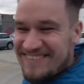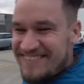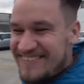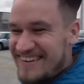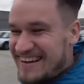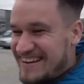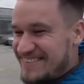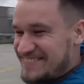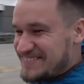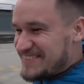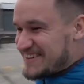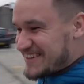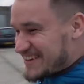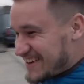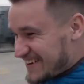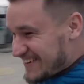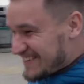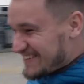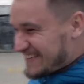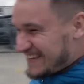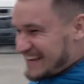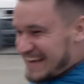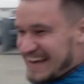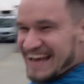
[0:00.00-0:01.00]
we have
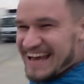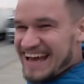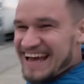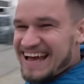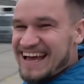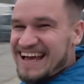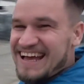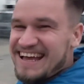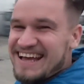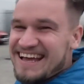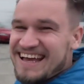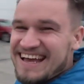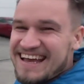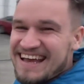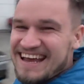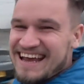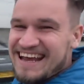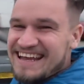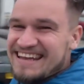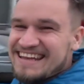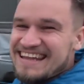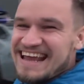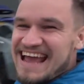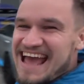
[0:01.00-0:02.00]
got there
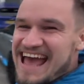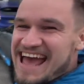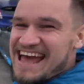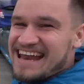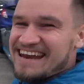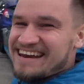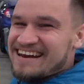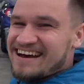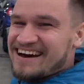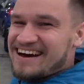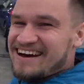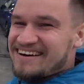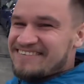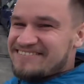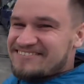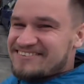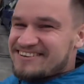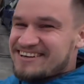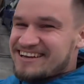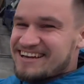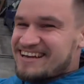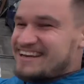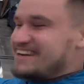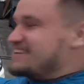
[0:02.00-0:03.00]
in the end after
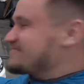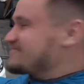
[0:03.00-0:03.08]
a